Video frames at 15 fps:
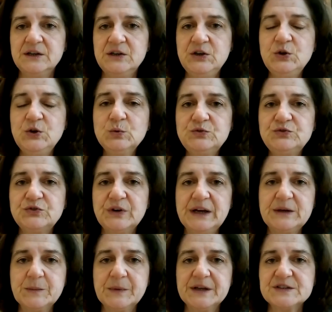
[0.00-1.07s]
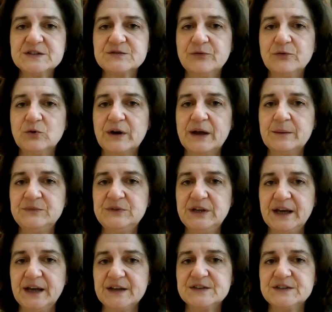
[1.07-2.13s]
new treatments for
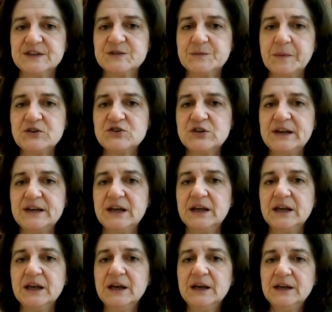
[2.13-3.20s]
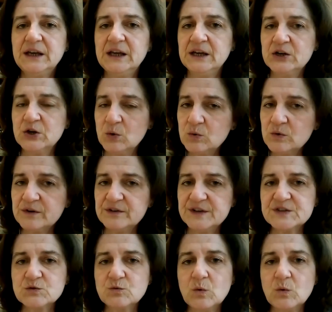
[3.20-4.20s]
MDS, especially in lower risk